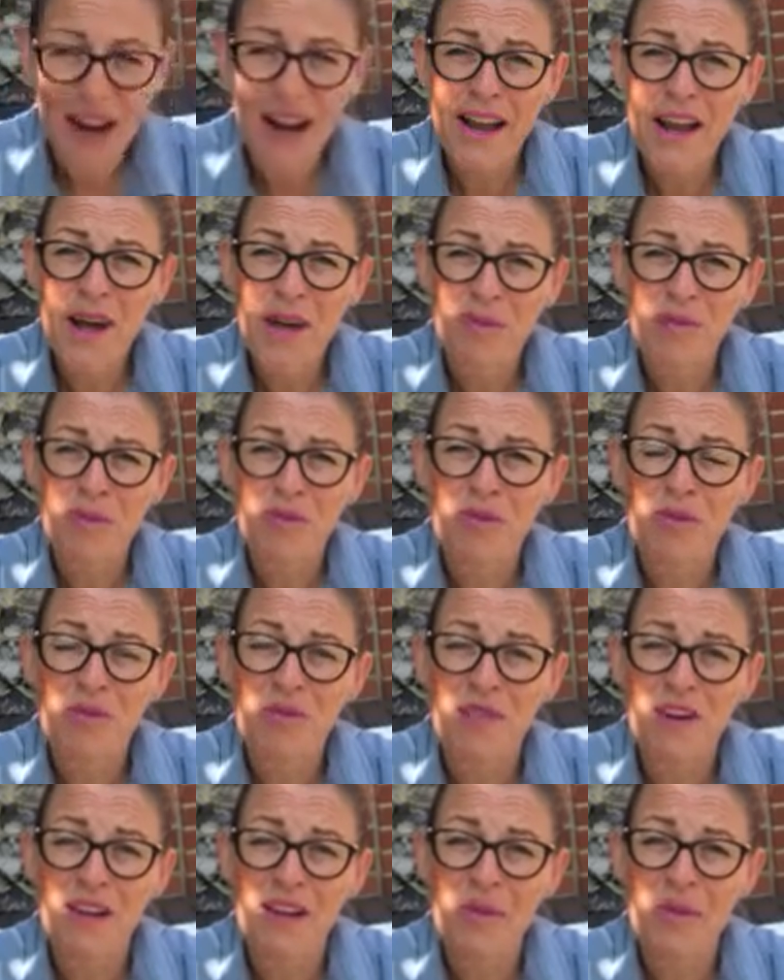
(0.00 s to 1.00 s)
I hope you're
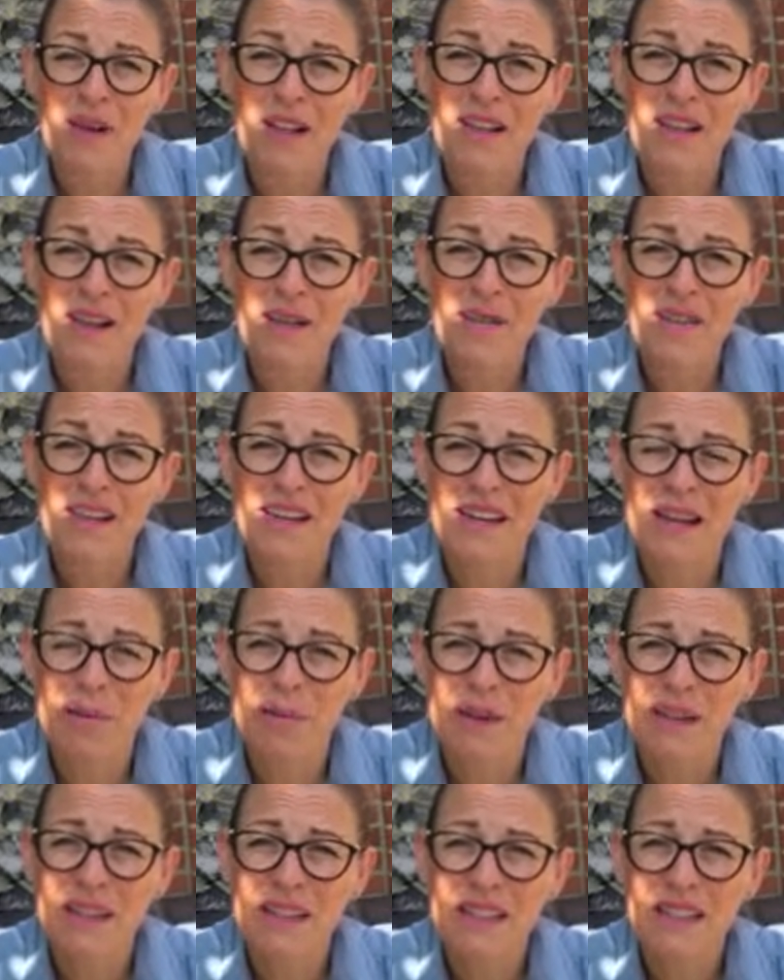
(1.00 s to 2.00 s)
all really well, healthy and
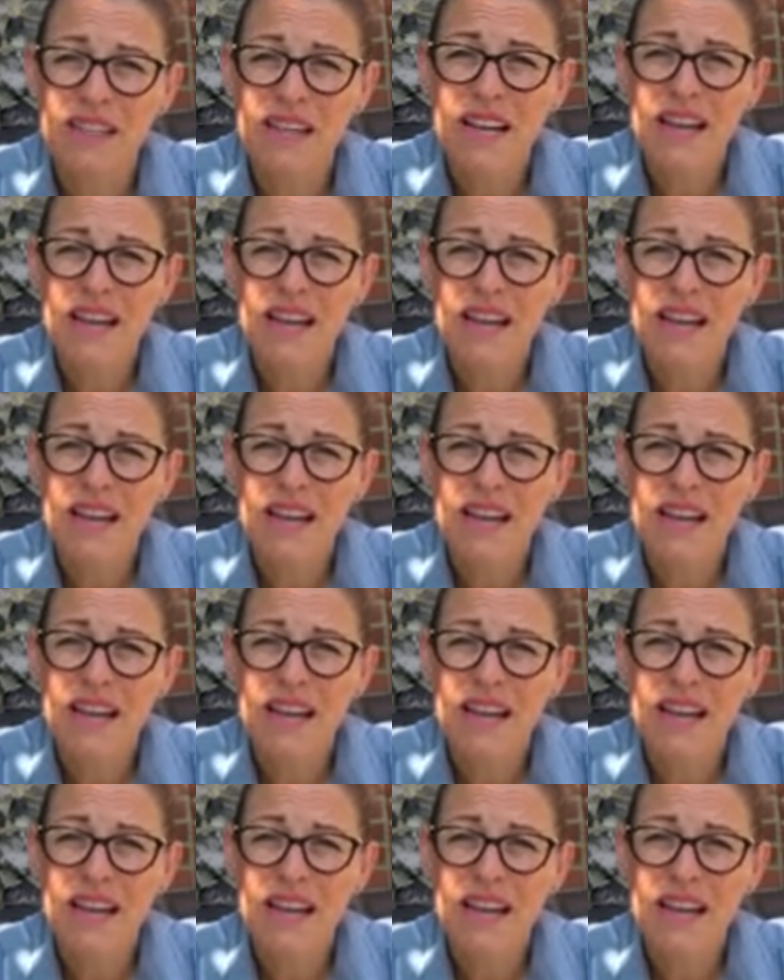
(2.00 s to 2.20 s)
happy.